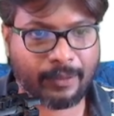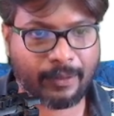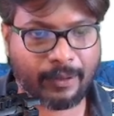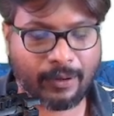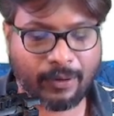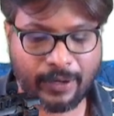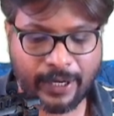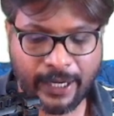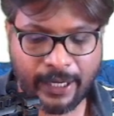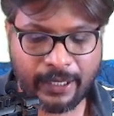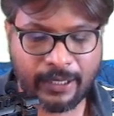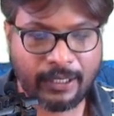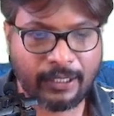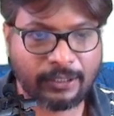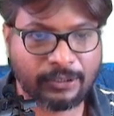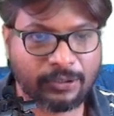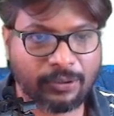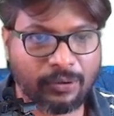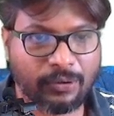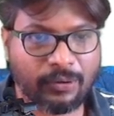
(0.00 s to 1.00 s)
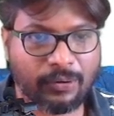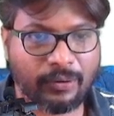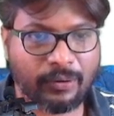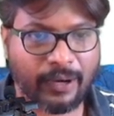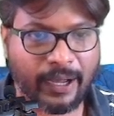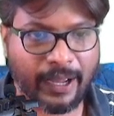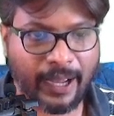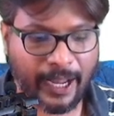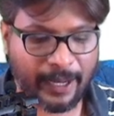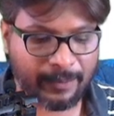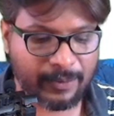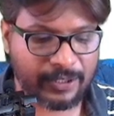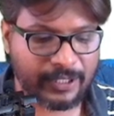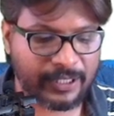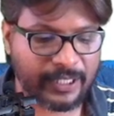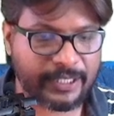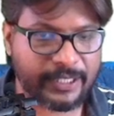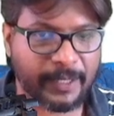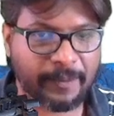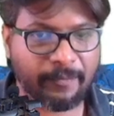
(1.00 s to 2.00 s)
Okay, so I'm using
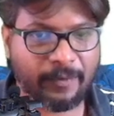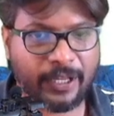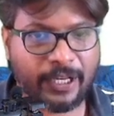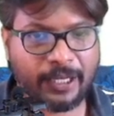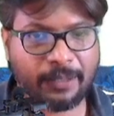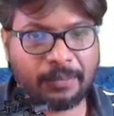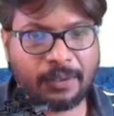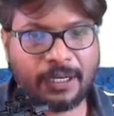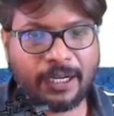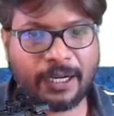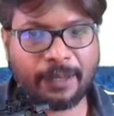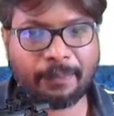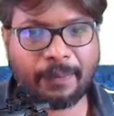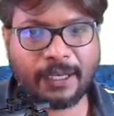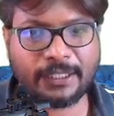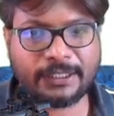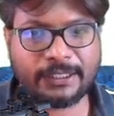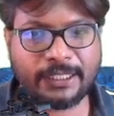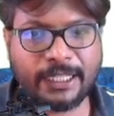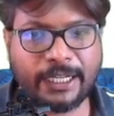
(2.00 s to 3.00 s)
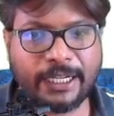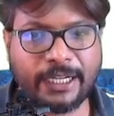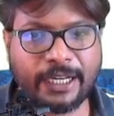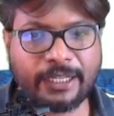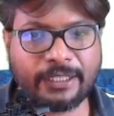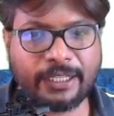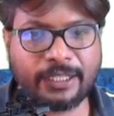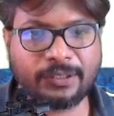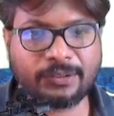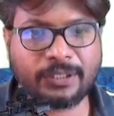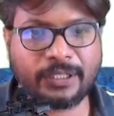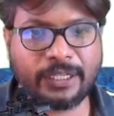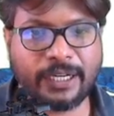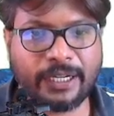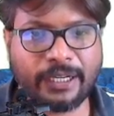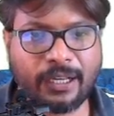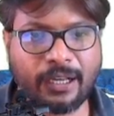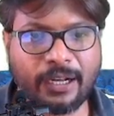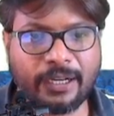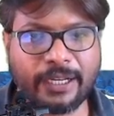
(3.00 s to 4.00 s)
the same variable and passing the data in the user
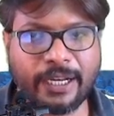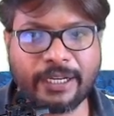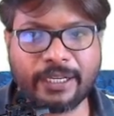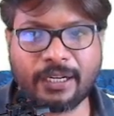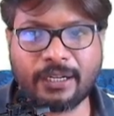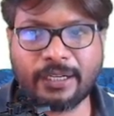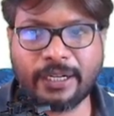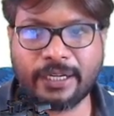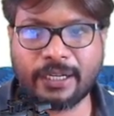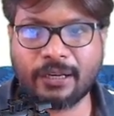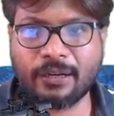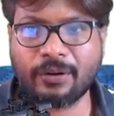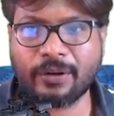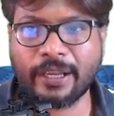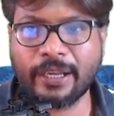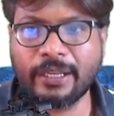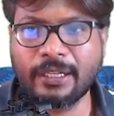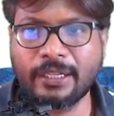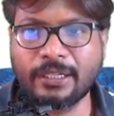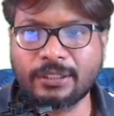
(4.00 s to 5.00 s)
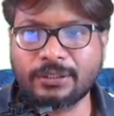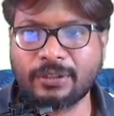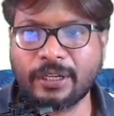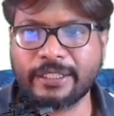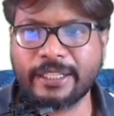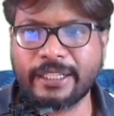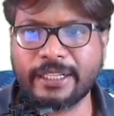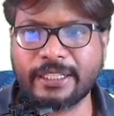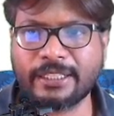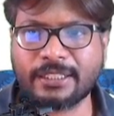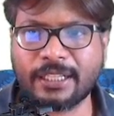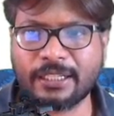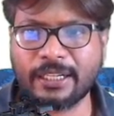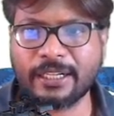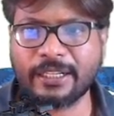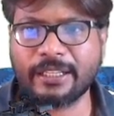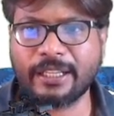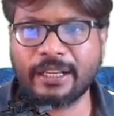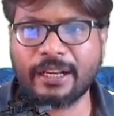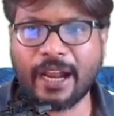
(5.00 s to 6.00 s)
data and get all data. Okay, so I think it is
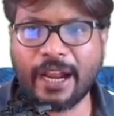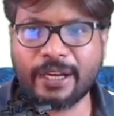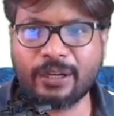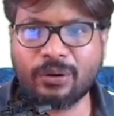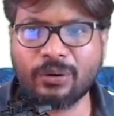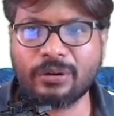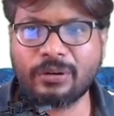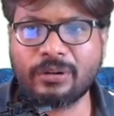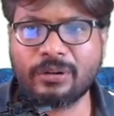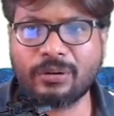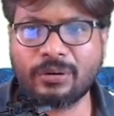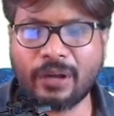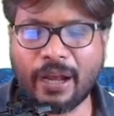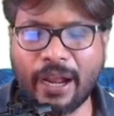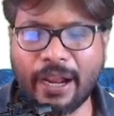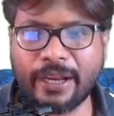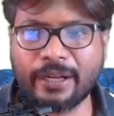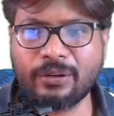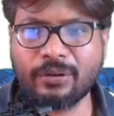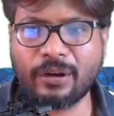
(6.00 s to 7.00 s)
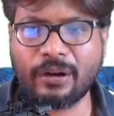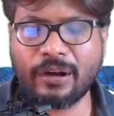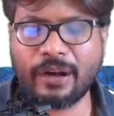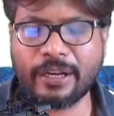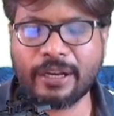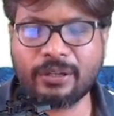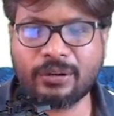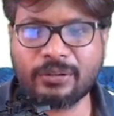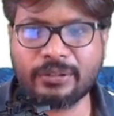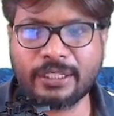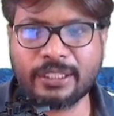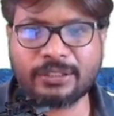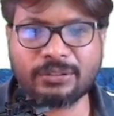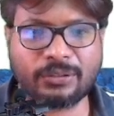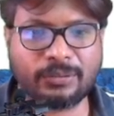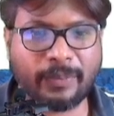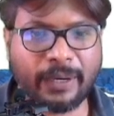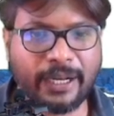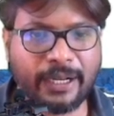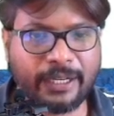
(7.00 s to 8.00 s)
already there. I don't think
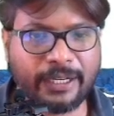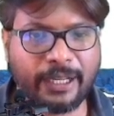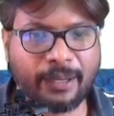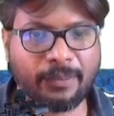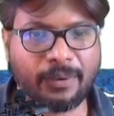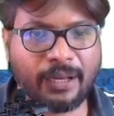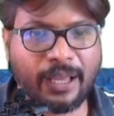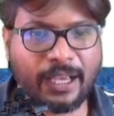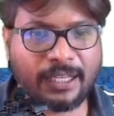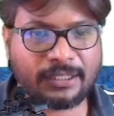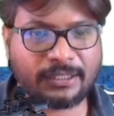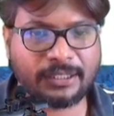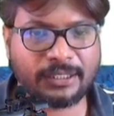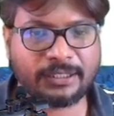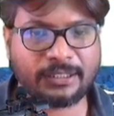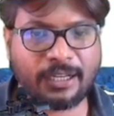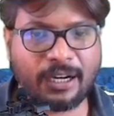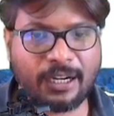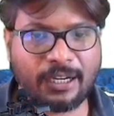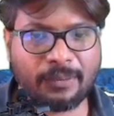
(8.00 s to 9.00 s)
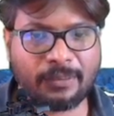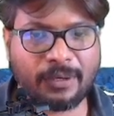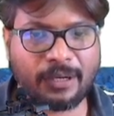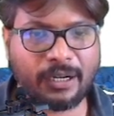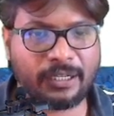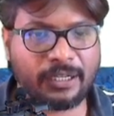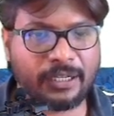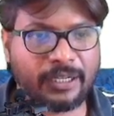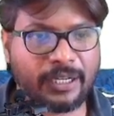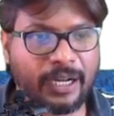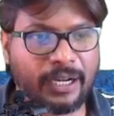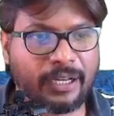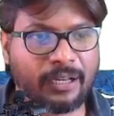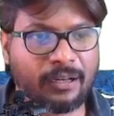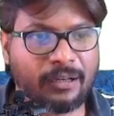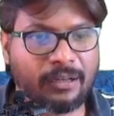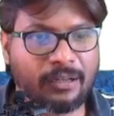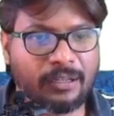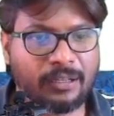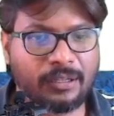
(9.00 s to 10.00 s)
so my table has this column called the
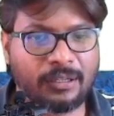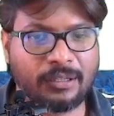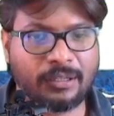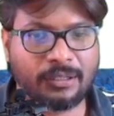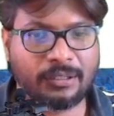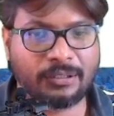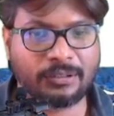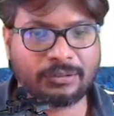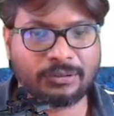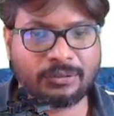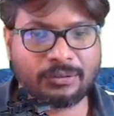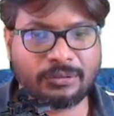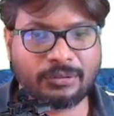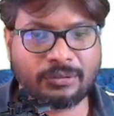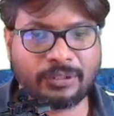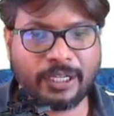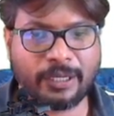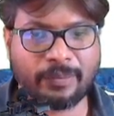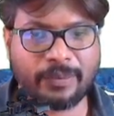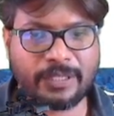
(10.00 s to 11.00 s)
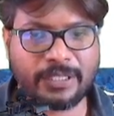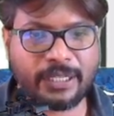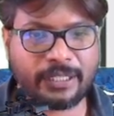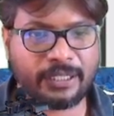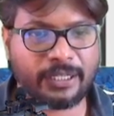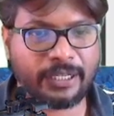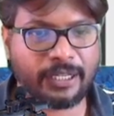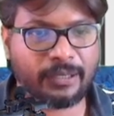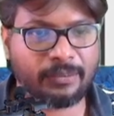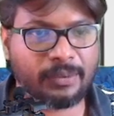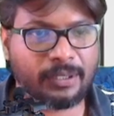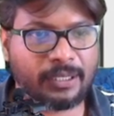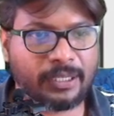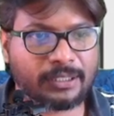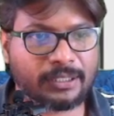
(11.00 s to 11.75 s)
title. So let me check the table.